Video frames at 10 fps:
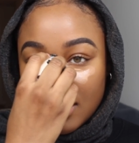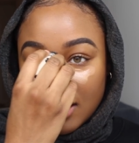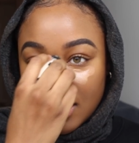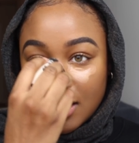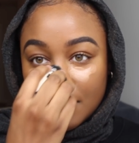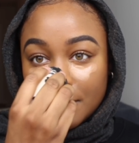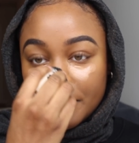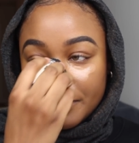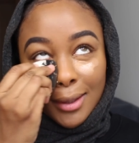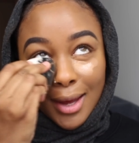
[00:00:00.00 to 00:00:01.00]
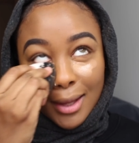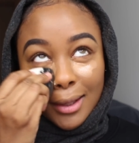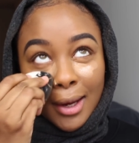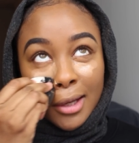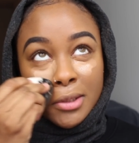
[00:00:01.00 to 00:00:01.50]
Yeah,
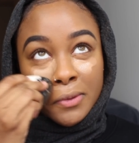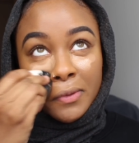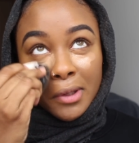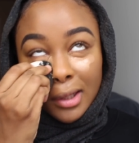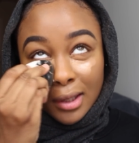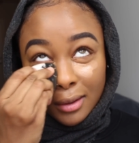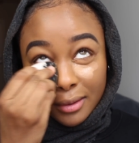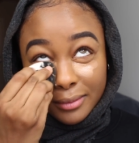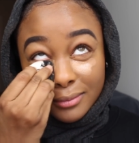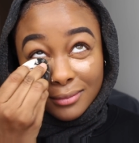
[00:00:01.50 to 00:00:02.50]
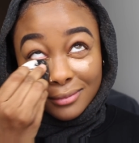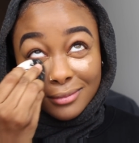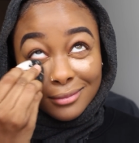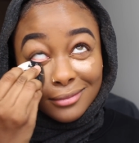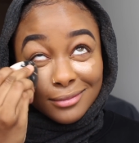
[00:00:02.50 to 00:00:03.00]
like I just feel like
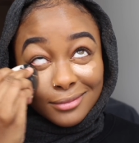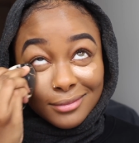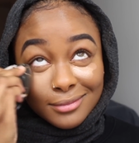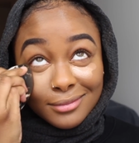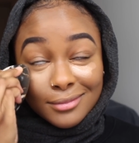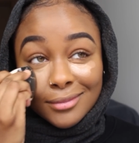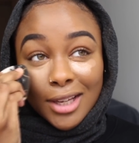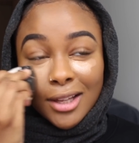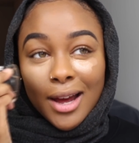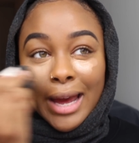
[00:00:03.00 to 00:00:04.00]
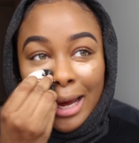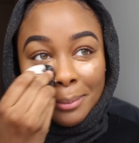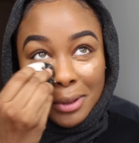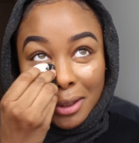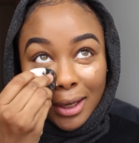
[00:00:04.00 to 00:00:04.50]
a lot
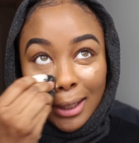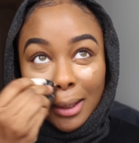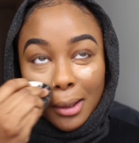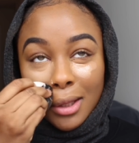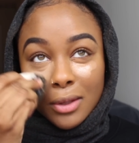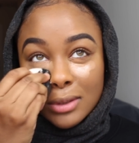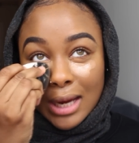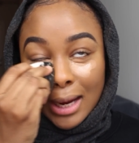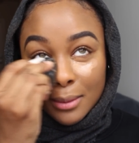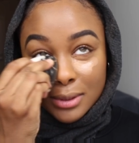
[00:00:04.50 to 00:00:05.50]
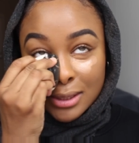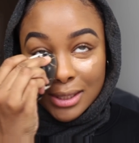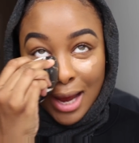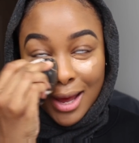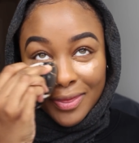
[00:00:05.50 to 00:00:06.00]
happier. And the other day I
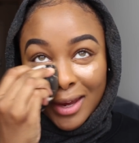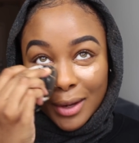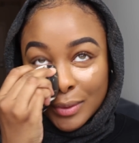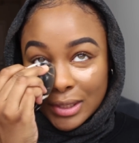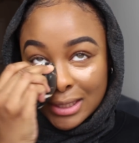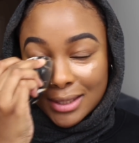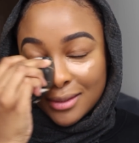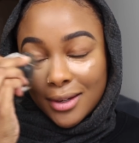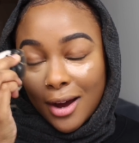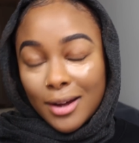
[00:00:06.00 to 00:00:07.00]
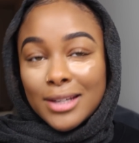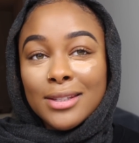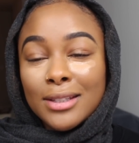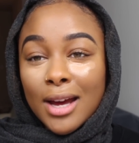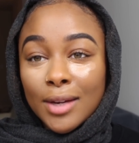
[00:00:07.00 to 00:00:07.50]
think I was just
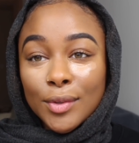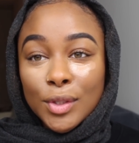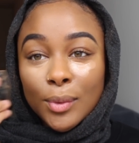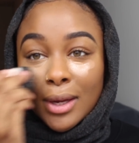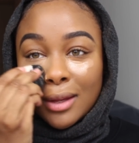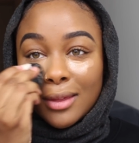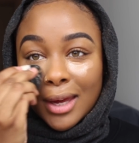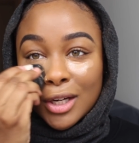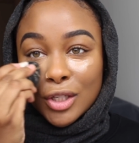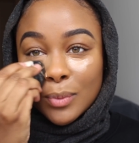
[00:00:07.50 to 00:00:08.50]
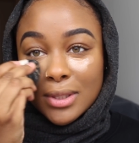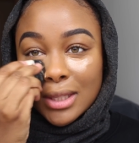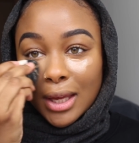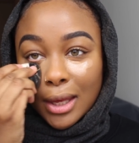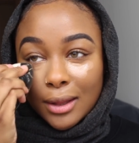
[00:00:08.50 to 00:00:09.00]
honestly not even doing anything. I just was
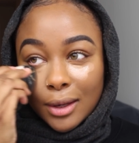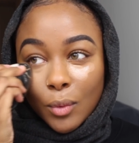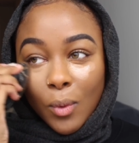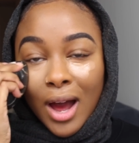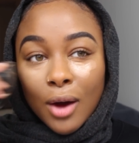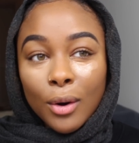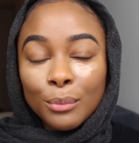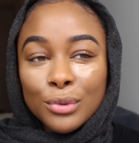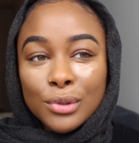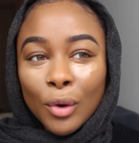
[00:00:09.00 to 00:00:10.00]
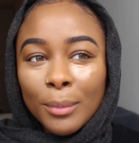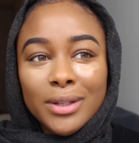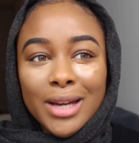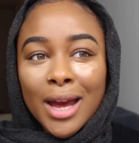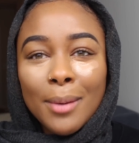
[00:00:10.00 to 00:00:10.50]
thinking like, wow, I'm so
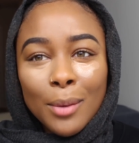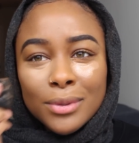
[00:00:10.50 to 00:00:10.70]
much I